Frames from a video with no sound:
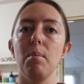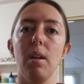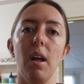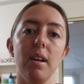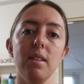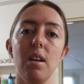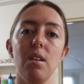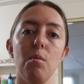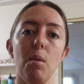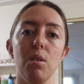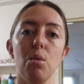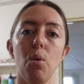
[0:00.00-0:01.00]
But like I said, I don't
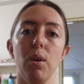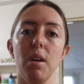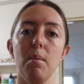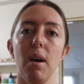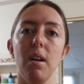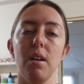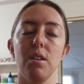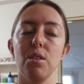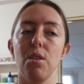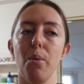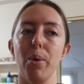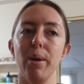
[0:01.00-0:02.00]
mind talking about it, I just
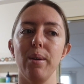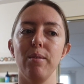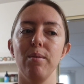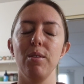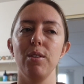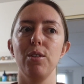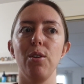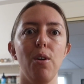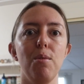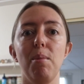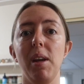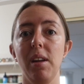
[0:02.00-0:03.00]
don't want to show
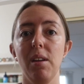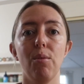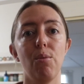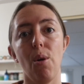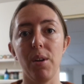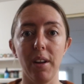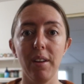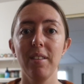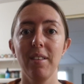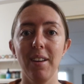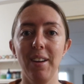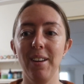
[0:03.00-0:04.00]
me
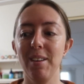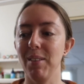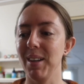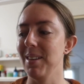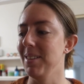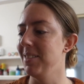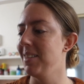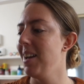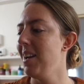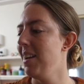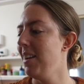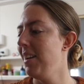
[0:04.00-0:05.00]
rotting because
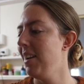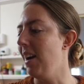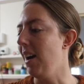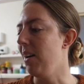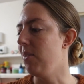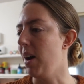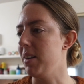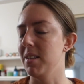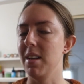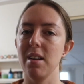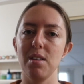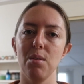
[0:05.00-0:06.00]
I just
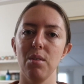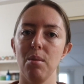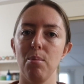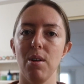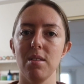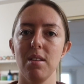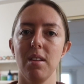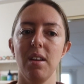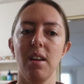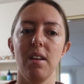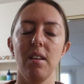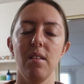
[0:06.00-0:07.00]
need to deal with it
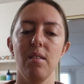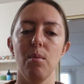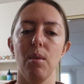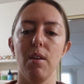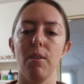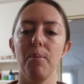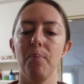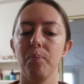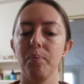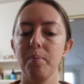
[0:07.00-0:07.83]
personally and whatever.